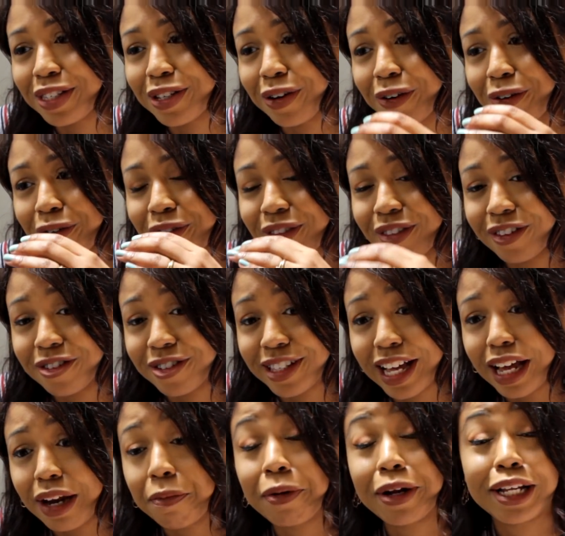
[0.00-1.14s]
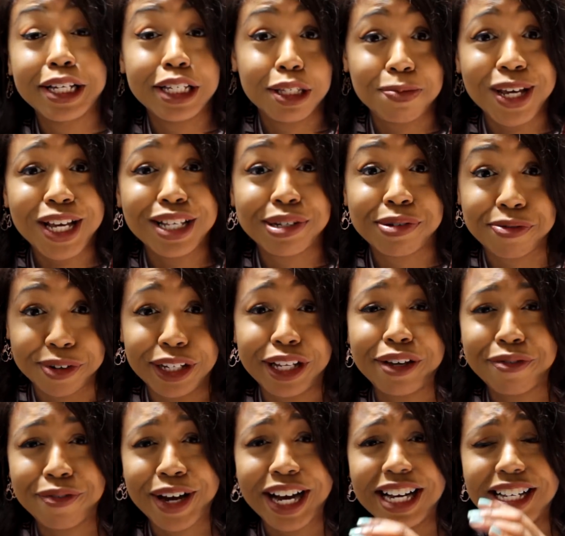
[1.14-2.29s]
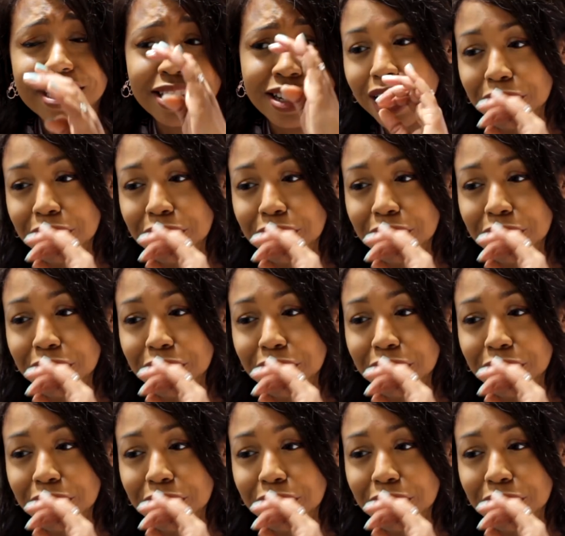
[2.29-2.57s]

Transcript: so there's that, but he speaks really fast.